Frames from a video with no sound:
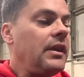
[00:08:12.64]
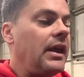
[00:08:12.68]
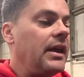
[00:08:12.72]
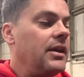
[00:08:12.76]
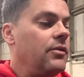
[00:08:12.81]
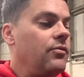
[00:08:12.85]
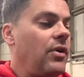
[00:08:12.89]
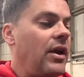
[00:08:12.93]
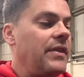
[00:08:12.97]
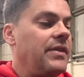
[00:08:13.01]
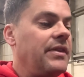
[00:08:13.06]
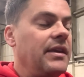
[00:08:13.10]
He
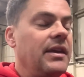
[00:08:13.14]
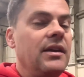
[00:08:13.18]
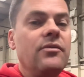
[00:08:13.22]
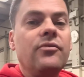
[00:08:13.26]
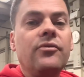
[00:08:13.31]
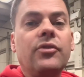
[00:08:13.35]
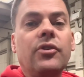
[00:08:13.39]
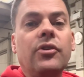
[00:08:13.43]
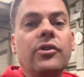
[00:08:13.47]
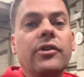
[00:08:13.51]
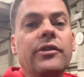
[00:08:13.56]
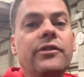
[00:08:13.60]
read the
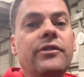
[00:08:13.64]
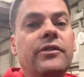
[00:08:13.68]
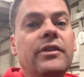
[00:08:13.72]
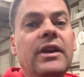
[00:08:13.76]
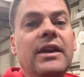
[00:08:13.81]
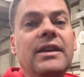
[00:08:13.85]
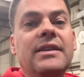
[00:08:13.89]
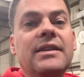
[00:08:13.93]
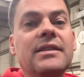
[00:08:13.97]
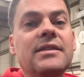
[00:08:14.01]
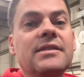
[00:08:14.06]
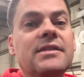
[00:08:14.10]
invoice.
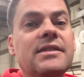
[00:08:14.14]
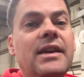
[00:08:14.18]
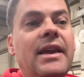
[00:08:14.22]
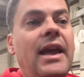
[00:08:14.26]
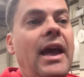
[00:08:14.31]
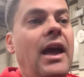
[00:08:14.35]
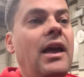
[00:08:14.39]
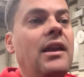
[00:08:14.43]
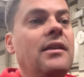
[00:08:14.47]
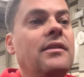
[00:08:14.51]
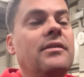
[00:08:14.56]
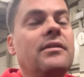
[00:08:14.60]
He didn't say
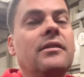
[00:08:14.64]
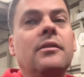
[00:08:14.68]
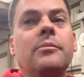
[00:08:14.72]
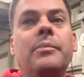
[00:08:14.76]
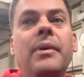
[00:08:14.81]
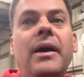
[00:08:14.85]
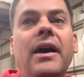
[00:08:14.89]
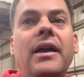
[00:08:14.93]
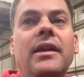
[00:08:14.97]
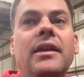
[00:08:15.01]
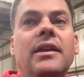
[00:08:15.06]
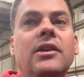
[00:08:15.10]
anything
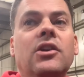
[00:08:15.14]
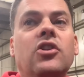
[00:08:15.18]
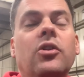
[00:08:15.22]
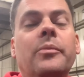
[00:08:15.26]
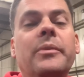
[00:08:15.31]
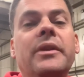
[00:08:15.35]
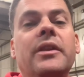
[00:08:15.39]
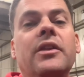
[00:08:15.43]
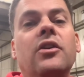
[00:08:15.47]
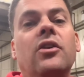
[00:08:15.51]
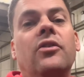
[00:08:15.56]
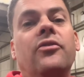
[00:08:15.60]
about it. He
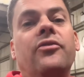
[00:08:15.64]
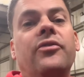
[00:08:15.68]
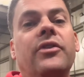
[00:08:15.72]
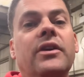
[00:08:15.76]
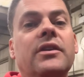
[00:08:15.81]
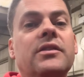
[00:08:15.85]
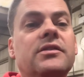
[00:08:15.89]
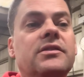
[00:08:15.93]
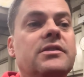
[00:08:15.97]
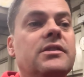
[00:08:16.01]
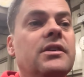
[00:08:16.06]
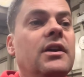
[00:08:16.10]
come in the
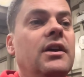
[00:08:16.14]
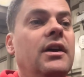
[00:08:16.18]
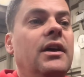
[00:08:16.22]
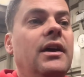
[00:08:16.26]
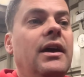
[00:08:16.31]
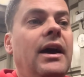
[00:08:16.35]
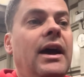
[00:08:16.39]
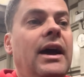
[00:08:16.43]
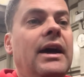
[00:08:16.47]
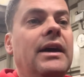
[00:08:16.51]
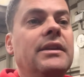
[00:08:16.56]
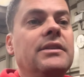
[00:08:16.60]
office
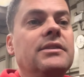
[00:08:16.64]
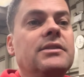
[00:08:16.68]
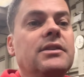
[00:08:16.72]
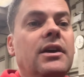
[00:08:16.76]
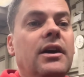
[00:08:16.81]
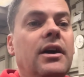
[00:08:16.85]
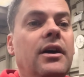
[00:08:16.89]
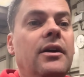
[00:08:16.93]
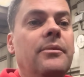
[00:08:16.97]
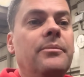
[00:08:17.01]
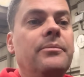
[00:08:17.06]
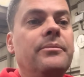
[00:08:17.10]
and
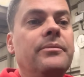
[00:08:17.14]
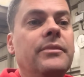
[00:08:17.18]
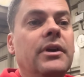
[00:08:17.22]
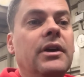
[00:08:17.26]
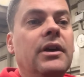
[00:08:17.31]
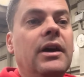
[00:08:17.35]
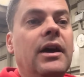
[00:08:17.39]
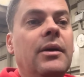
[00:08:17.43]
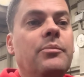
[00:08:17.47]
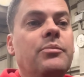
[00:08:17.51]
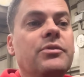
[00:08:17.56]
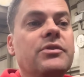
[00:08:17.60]
um,
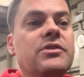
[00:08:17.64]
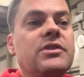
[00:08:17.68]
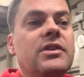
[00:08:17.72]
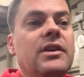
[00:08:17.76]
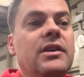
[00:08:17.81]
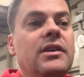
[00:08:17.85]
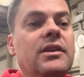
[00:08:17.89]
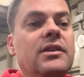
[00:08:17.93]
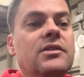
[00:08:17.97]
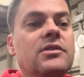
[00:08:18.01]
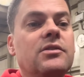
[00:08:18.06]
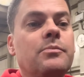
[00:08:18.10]
and
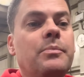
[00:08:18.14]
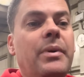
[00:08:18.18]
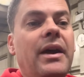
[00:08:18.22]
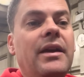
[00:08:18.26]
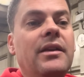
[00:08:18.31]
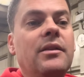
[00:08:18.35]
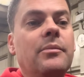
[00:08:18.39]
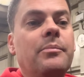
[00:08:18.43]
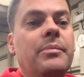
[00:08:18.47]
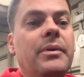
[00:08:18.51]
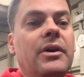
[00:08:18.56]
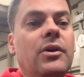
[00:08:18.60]
proceeded to
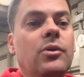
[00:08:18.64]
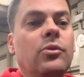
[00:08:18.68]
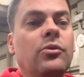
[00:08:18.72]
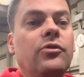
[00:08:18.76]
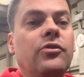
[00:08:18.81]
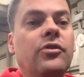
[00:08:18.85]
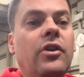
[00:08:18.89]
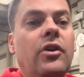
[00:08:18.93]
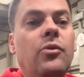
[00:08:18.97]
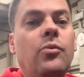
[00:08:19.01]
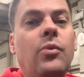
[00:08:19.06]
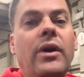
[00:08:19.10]
pay the bill.
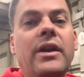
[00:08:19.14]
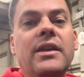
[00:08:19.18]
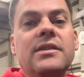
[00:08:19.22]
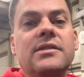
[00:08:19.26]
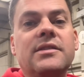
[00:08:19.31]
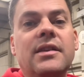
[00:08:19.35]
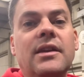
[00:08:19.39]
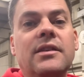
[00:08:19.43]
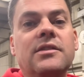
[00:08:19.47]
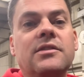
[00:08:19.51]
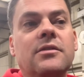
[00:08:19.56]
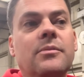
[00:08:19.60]
So when he
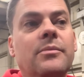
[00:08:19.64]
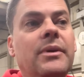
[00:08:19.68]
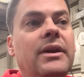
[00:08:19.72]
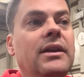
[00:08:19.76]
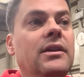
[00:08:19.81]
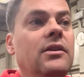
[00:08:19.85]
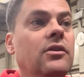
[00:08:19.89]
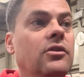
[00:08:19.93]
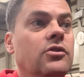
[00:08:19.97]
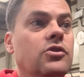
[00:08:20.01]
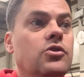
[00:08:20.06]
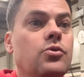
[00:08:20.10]
said to
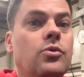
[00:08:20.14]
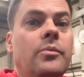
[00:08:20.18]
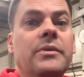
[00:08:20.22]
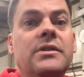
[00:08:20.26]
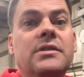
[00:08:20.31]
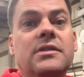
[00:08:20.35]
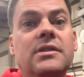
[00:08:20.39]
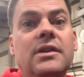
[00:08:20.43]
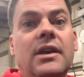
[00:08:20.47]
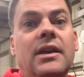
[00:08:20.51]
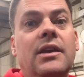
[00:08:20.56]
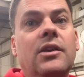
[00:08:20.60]
me, look, do you want me
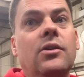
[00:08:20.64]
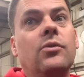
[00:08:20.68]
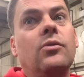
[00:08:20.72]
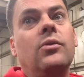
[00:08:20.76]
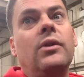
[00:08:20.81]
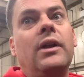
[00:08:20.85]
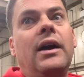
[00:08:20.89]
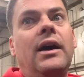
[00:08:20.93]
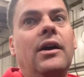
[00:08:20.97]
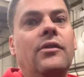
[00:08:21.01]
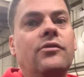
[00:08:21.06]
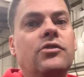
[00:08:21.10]
to take it
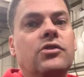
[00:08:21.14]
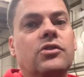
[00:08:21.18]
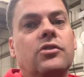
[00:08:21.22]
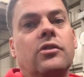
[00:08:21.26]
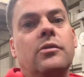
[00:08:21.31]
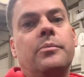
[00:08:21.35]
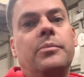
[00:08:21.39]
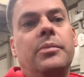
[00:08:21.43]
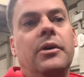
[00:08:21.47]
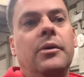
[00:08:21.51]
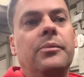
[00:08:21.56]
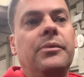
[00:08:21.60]
all out? I've just got
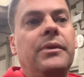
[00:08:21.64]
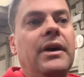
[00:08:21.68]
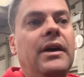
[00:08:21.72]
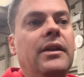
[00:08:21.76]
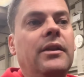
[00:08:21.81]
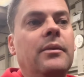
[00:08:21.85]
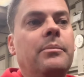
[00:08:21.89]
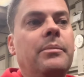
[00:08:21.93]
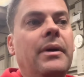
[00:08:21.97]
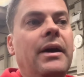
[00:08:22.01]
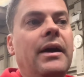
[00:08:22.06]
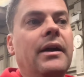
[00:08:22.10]
to pop down
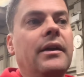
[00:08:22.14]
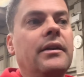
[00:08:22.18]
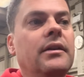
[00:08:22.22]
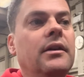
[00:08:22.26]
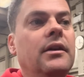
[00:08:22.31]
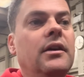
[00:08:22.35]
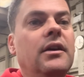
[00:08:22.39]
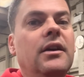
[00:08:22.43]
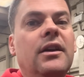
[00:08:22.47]
the bank.